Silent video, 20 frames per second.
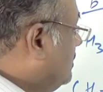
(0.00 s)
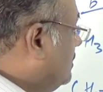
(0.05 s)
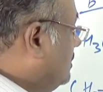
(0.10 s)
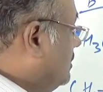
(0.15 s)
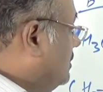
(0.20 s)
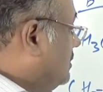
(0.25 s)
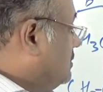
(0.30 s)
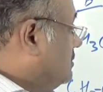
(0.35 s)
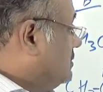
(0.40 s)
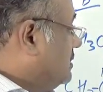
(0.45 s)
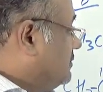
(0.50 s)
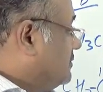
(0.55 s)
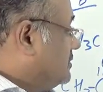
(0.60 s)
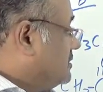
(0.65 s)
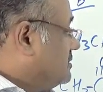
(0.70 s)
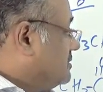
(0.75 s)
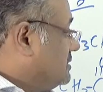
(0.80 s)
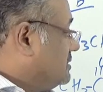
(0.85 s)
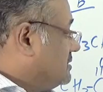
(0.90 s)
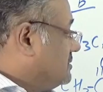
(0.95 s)

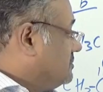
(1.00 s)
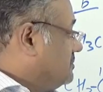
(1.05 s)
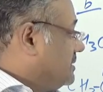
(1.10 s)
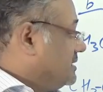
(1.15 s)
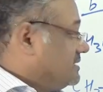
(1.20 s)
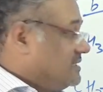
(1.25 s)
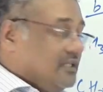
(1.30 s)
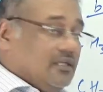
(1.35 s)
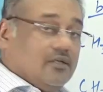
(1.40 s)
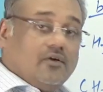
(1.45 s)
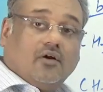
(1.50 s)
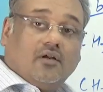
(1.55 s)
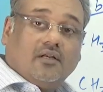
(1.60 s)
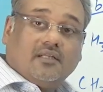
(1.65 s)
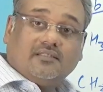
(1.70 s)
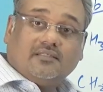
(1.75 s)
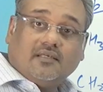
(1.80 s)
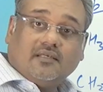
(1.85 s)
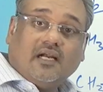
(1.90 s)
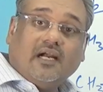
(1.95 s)
It's basically called
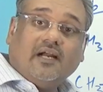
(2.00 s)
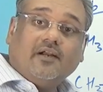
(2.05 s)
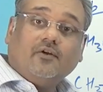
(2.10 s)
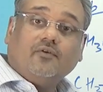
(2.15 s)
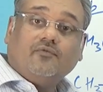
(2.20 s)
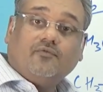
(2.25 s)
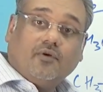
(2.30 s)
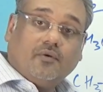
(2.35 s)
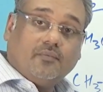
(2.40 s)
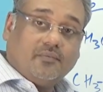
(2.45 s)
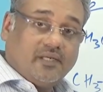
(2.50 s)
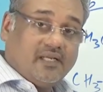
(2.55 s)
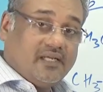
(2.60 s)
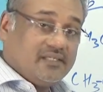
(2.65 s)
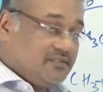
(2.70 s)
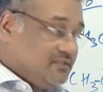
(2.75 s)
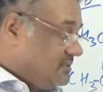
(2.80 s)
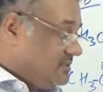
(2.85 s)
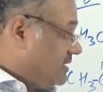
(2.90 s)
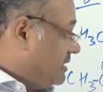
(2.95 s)
as an iodoform
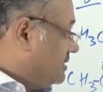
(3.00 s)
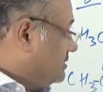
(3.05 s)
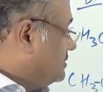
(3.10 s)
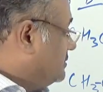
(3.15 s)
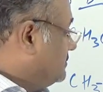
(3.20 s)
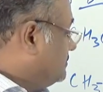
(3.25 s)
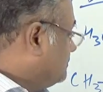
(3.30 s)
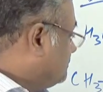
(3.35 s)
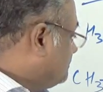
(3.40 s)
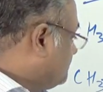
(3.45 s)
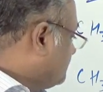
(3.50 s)
reaction test.